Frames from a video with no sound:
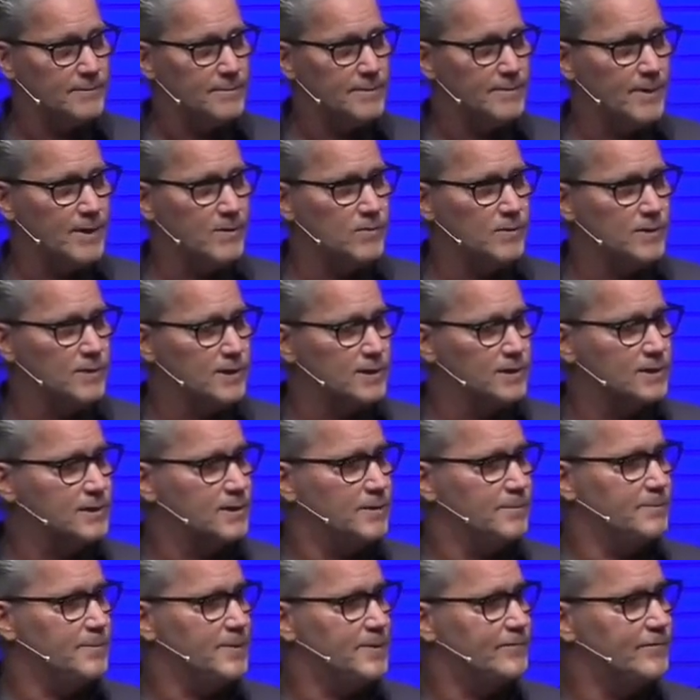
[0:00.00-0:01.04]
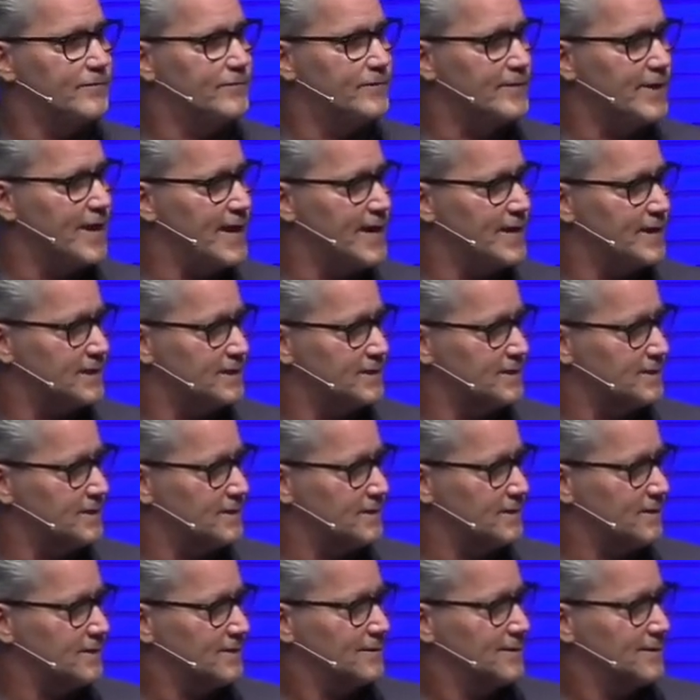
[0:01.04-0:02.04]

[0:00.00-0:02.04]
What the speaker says: Am I willing to befriend?